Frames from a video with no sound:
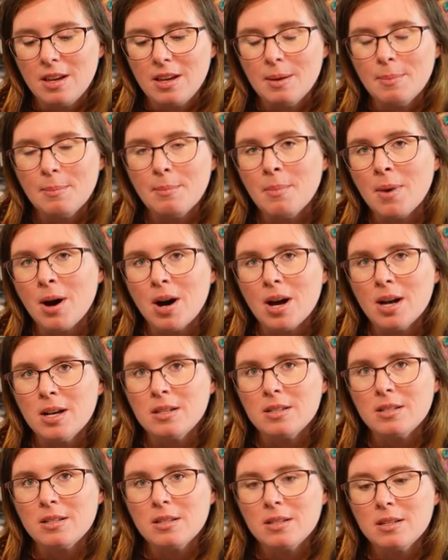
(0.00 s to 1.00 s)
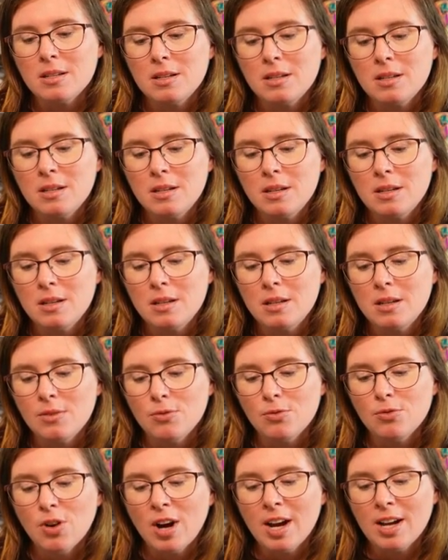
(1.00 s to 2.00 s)
it might
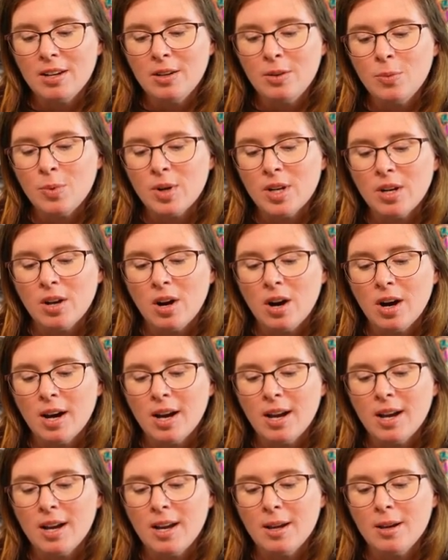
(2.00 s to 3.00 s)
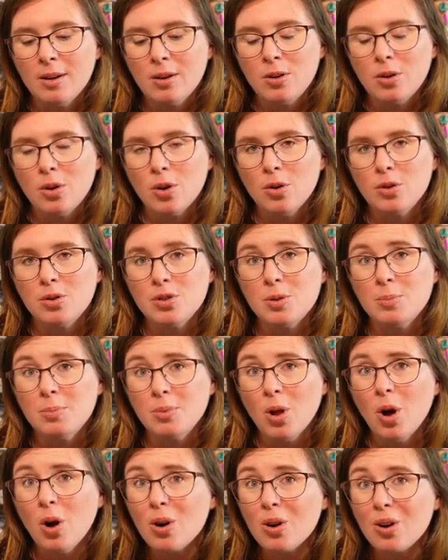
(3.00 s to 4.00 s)
run when I go to
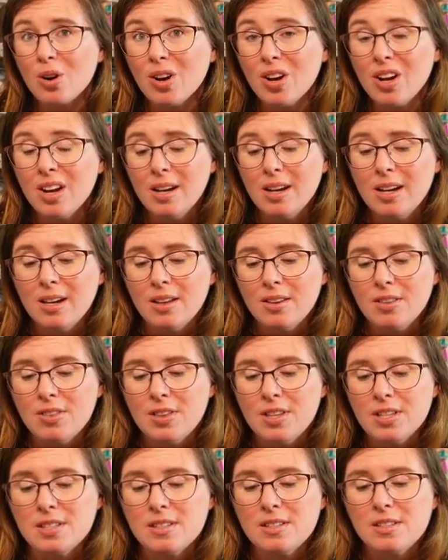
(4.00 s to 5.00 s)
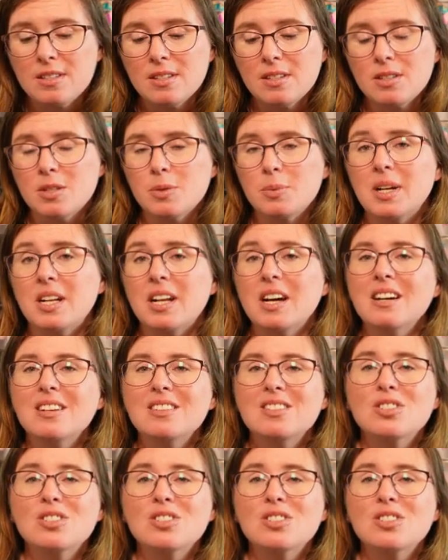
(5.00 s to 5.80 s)
block this sweater.